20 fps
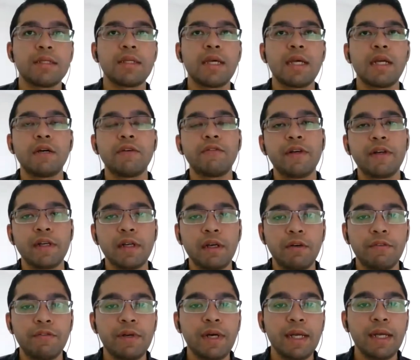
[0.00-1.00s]
OSHA
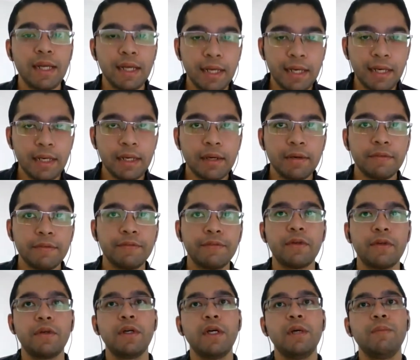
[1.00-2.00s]
was created as a
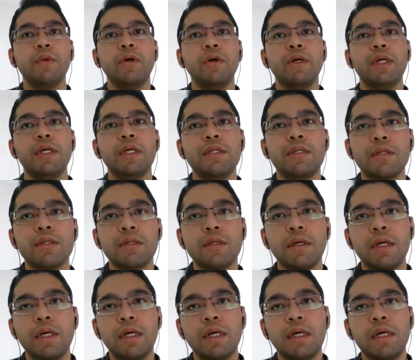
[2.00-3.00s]
set of
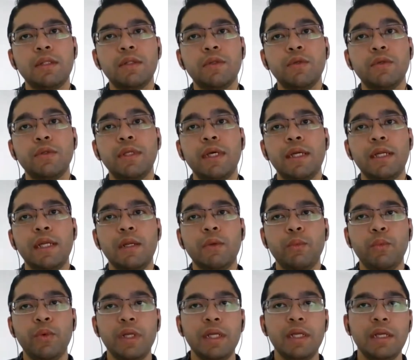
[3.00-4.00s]
guidelines for
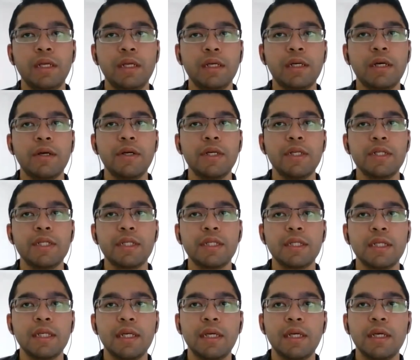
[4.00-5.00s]
employers
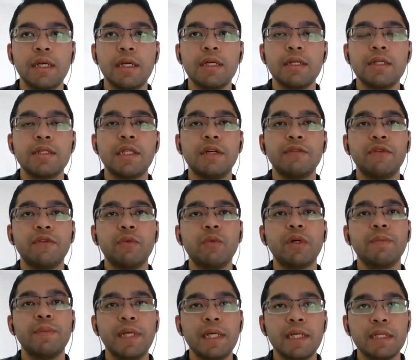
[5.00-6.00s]
that will
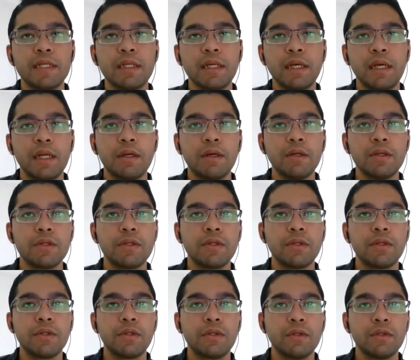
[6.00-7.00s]
encourage
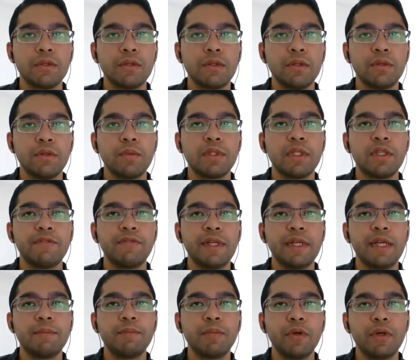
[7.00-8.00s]
safer
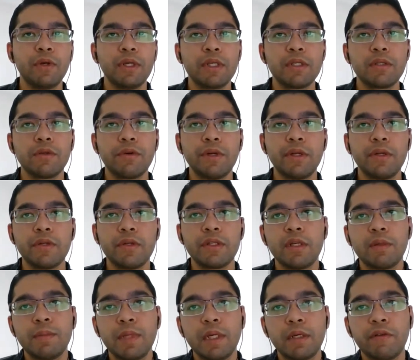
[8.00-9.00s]
workplace and also
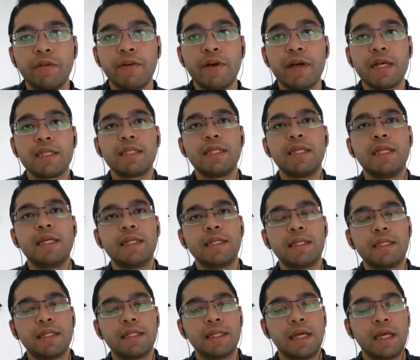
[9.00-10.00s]
to motivate
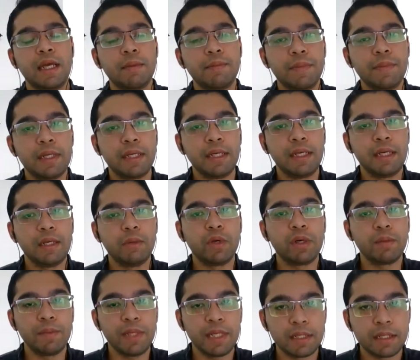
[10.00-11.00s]
employers to reduce the amount
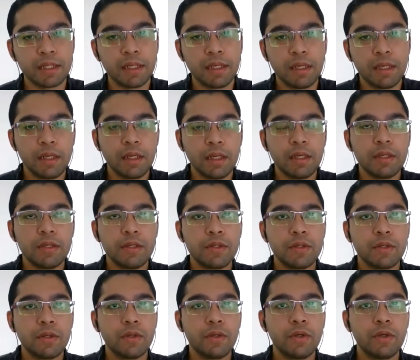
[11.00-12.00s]
of accidents that
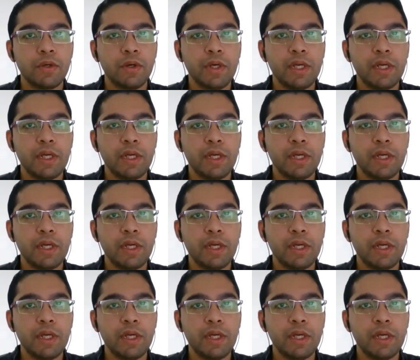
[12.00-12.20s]
happen